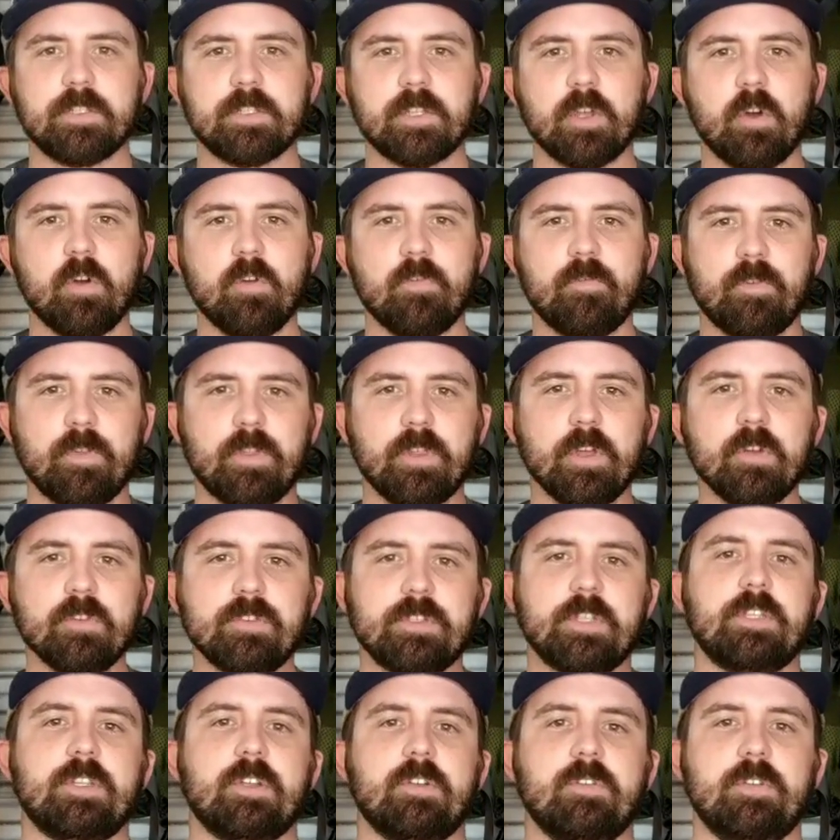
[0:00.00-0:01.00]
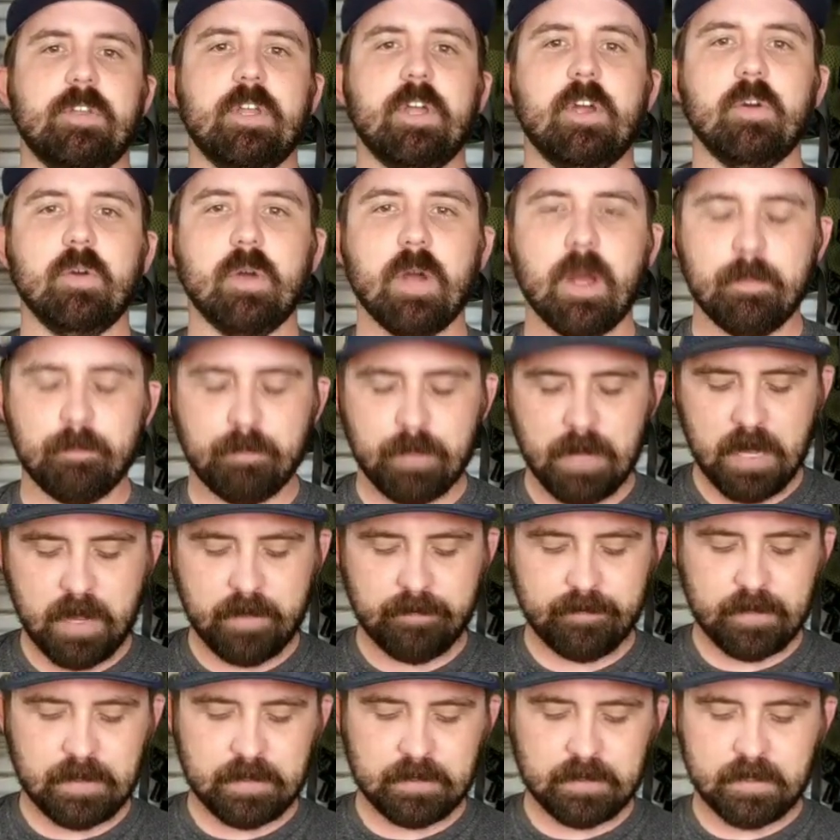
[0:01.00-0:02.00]
So for those that don't know, a
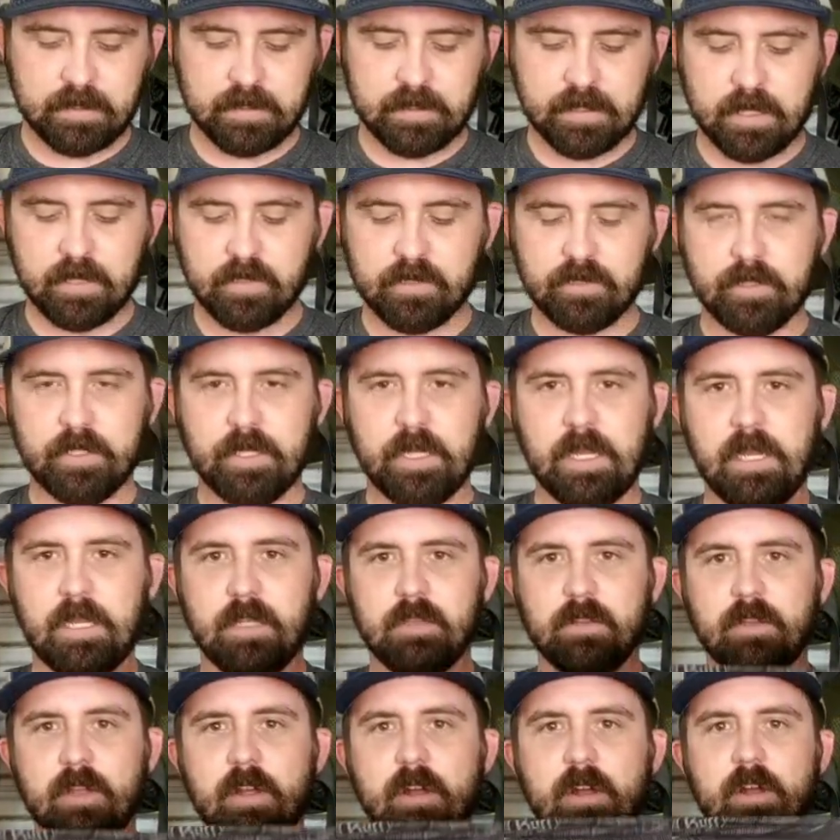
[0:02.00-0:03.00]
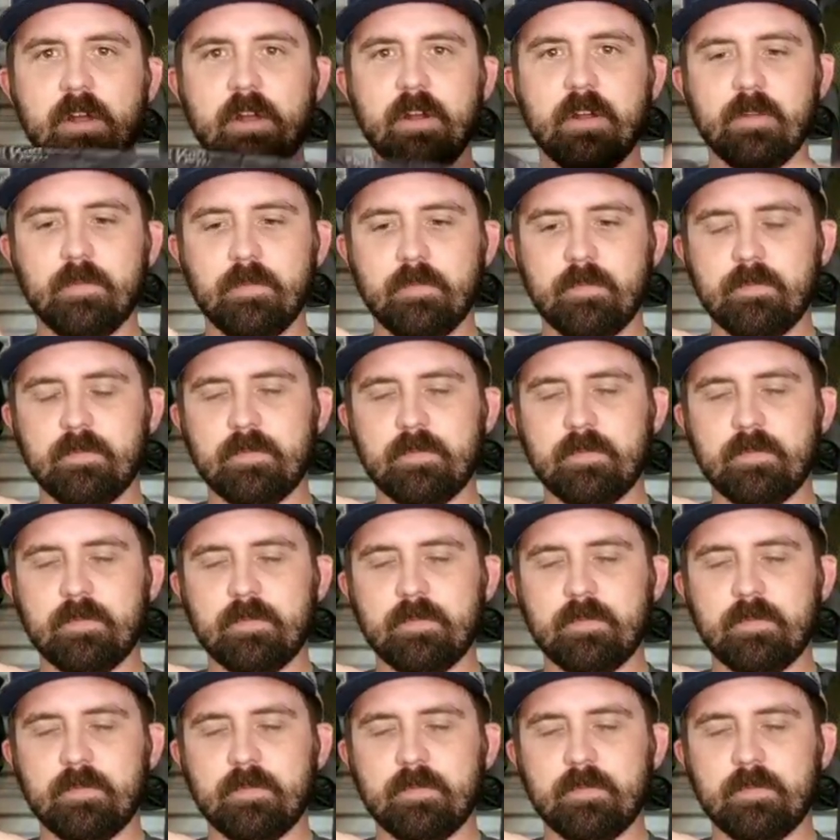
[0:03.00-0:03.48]
buff is essentially a long